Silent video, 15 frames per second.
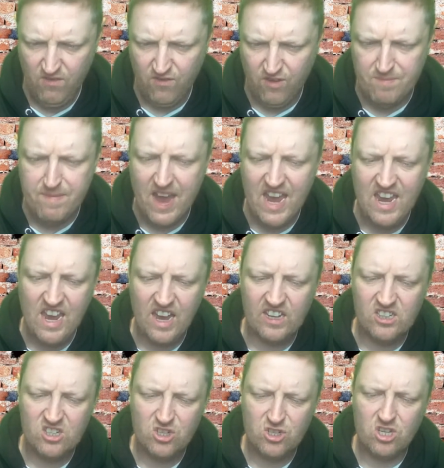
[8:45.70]
For me,
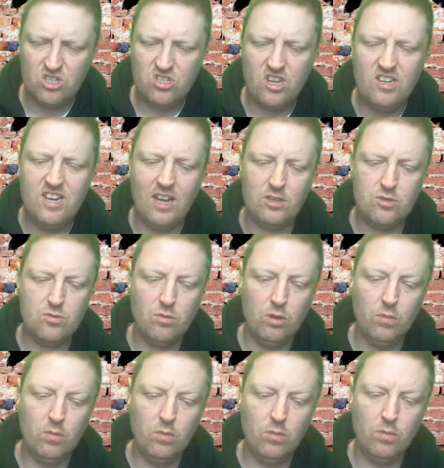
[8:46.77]
it's just a
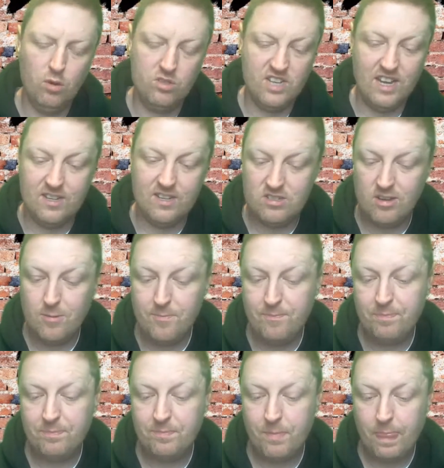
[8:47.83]
natural process.
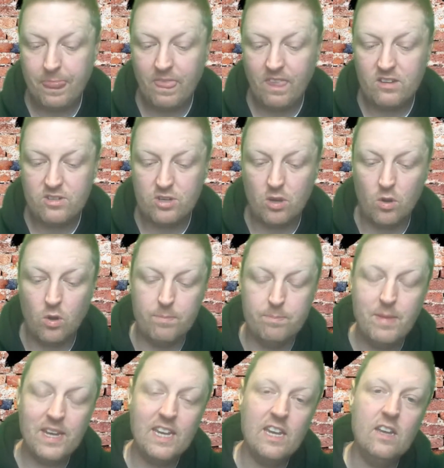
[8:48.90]
So
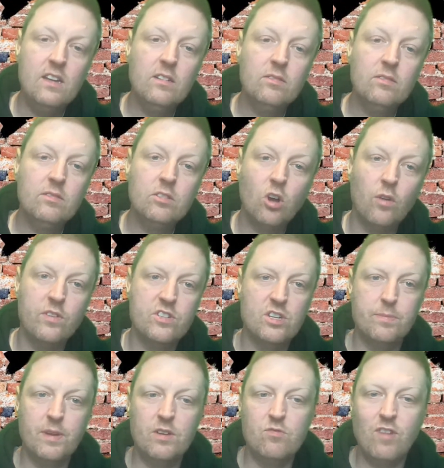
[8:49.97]
Miggy
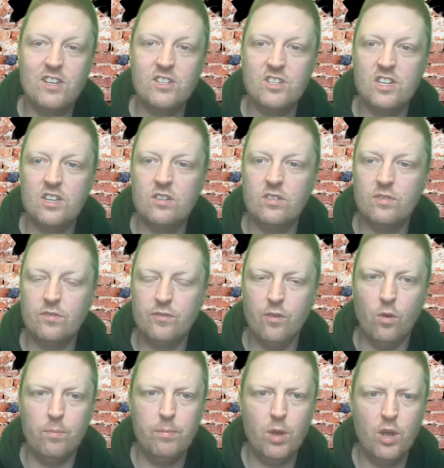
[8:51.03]
obviously being rested
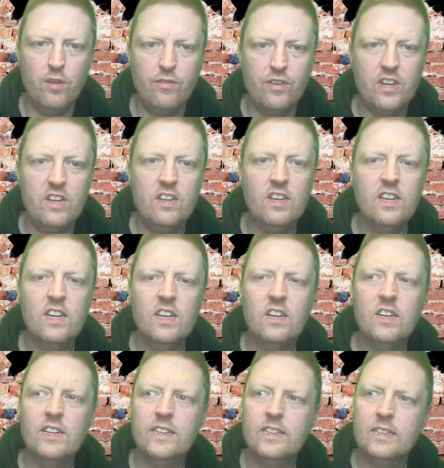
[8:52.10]
for Murphy.
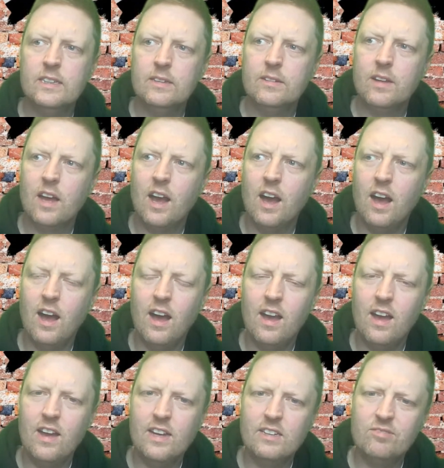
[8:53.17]

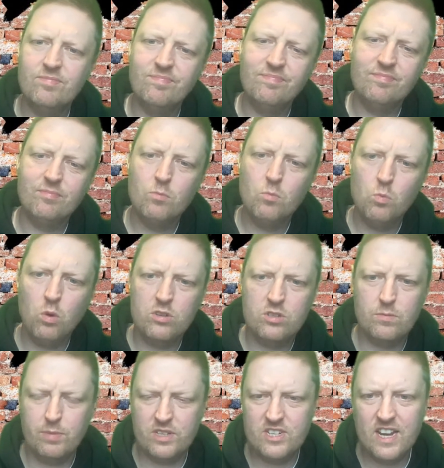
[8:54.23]
I
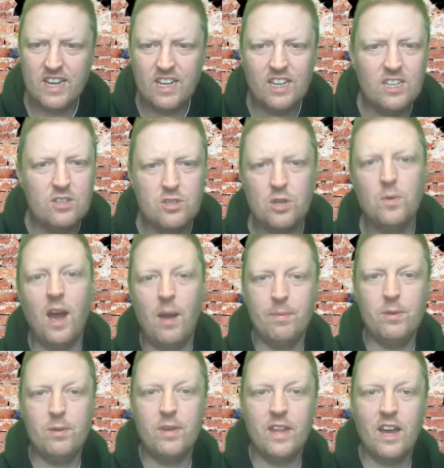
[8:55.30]
wasn't particularly too
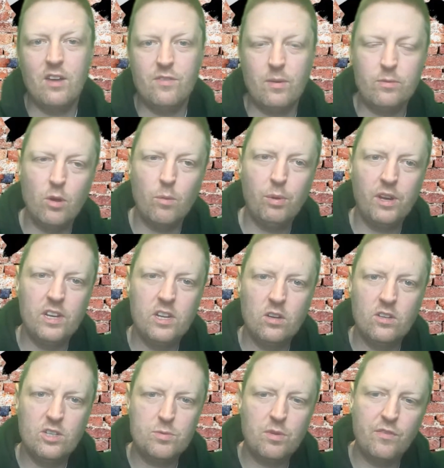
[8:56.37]
happy with that, if I'm completely
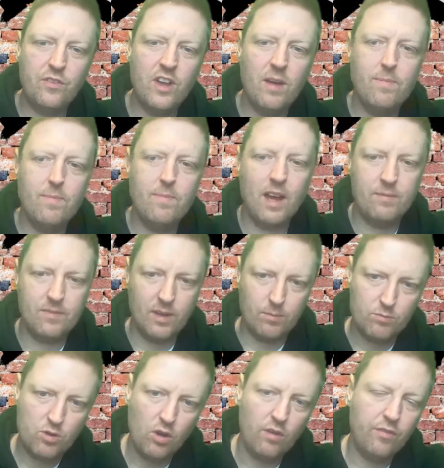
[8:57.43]
honest with you.
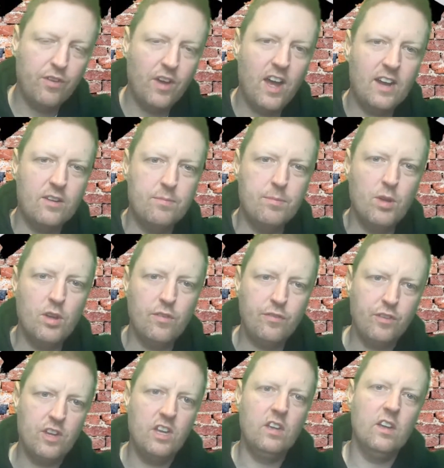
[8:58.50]
I'm not a fan of
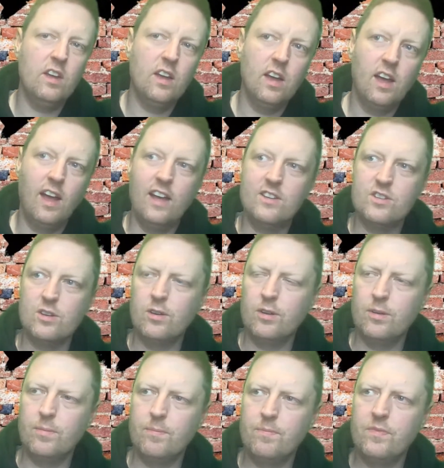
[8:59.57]
Murphy as
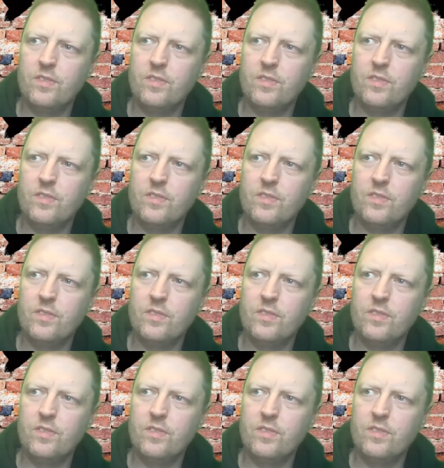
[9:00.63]
a